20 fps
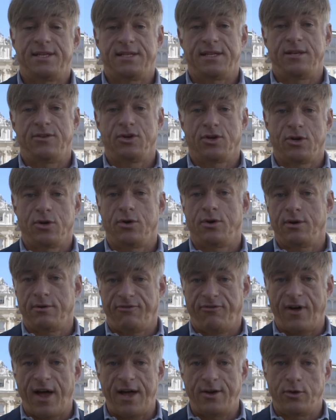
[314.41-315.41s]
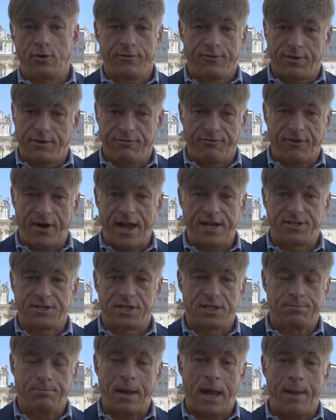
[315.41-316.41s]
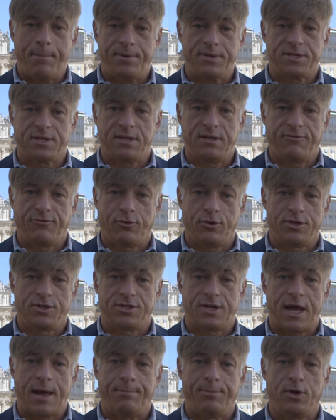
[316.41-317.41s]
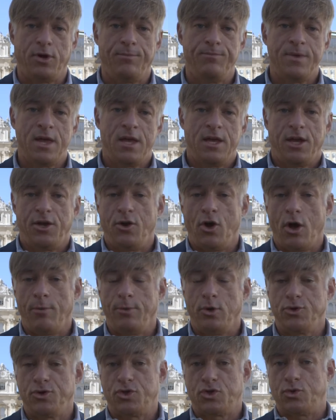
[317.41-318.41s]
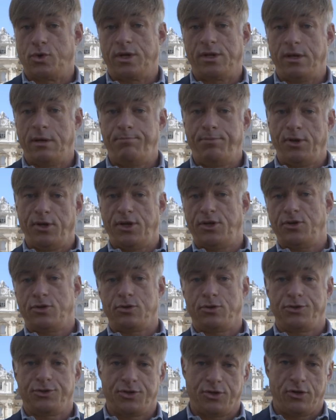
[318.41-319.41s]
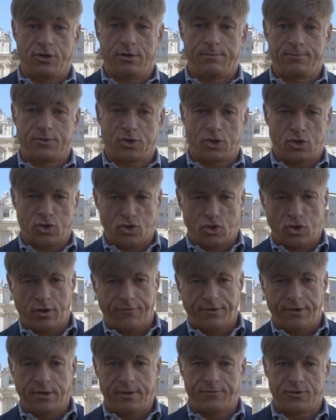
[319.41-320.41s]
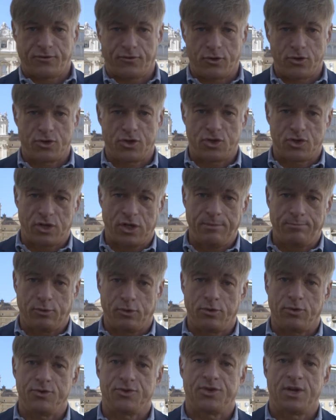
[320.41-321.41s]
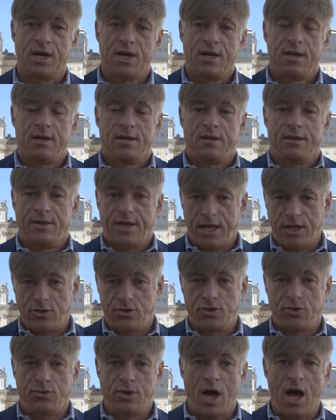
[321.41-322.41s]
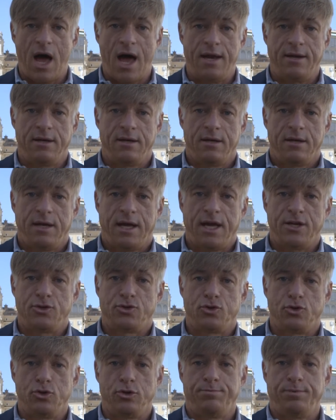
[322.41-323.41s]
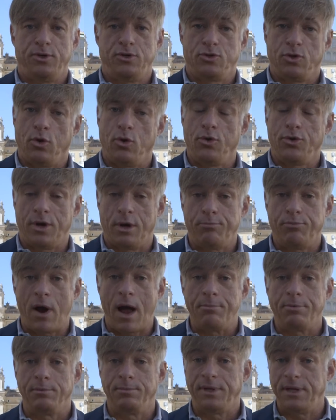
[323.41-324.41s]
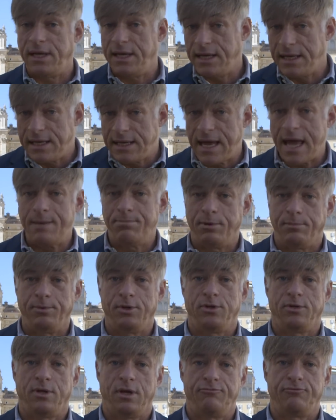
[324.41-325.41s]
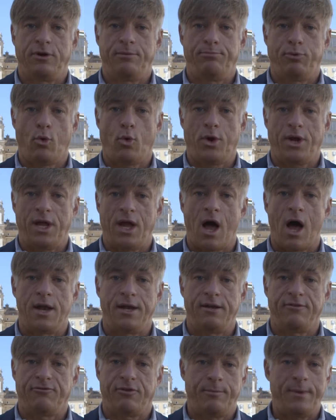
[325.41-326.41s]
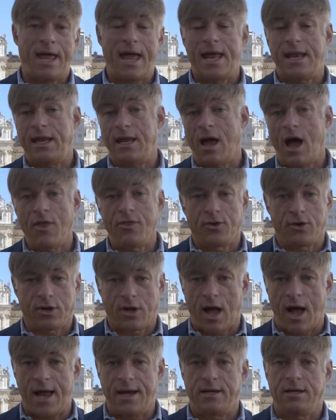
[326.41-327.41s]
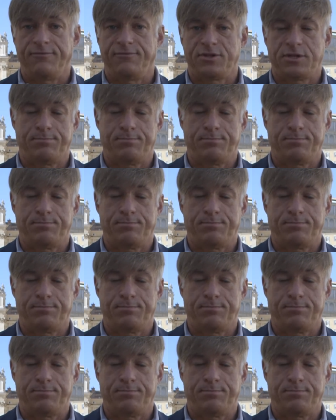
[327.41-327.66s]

see the current fight over the Francis papacy, for example, in almost strictly political terms conservatives versus liberals. They do not, and truth be told, are probably incapable of reporting on it from any other kind of